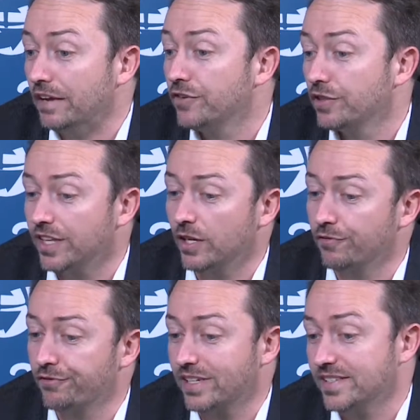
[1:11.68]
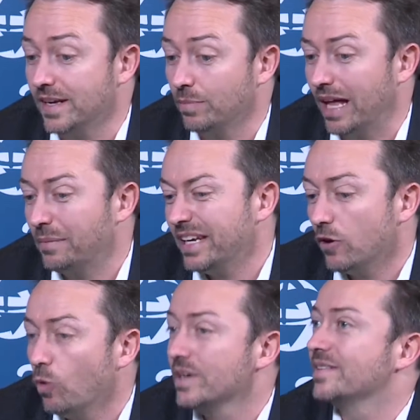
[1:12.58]
if you think of, for example, it
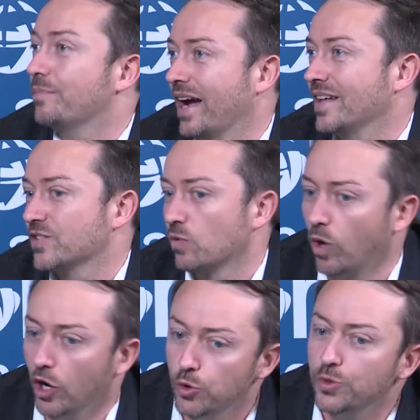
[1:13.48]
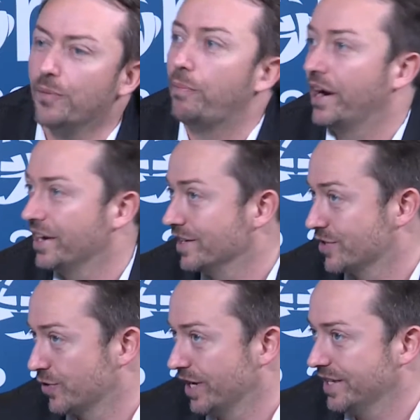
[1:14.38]
always depends on who the buyer
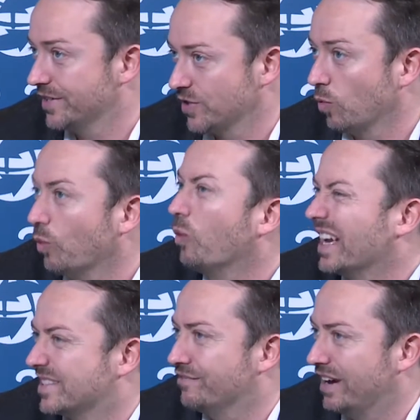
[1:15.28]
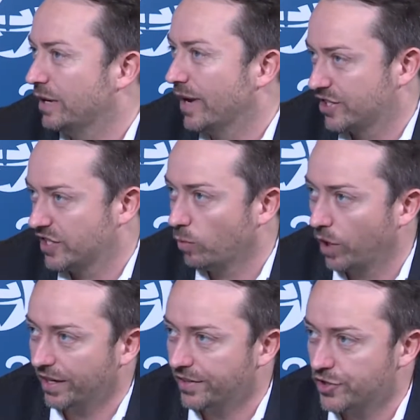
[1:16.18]
is, right? So where's the value actually in
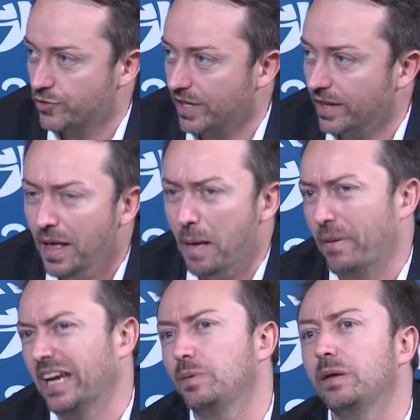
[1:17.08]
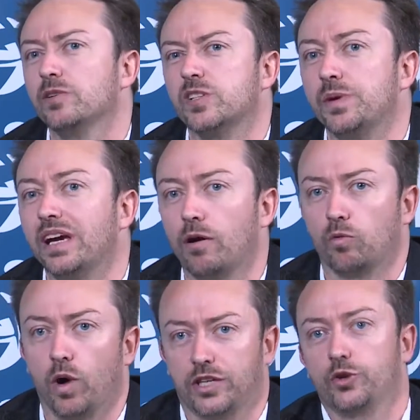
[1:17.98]
what industry? Many people speak about
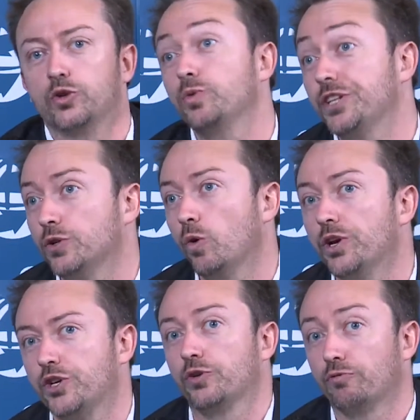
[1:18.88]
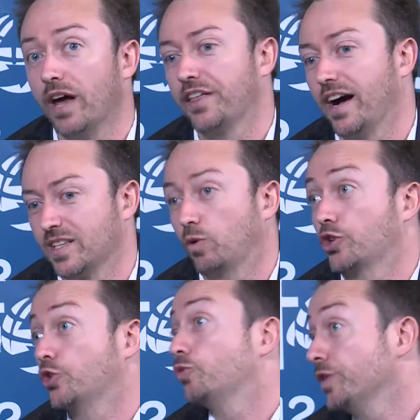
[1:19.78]
what could we do. We should rather ask what
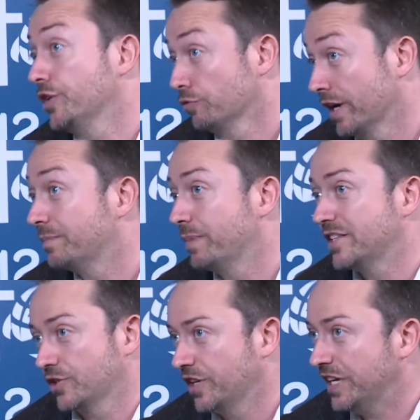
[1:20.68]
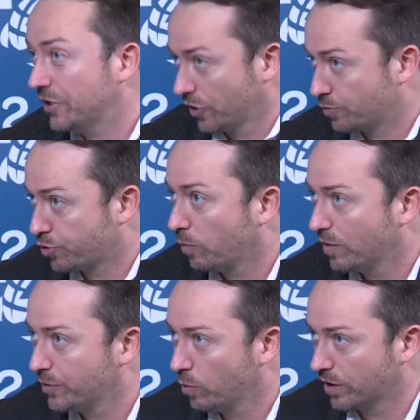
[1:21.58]
should we do, right? Based on a need, on a
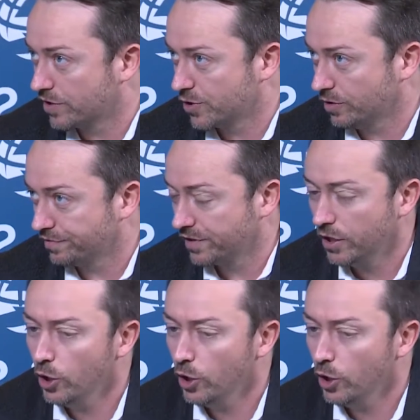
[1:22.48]
problem you want to solve.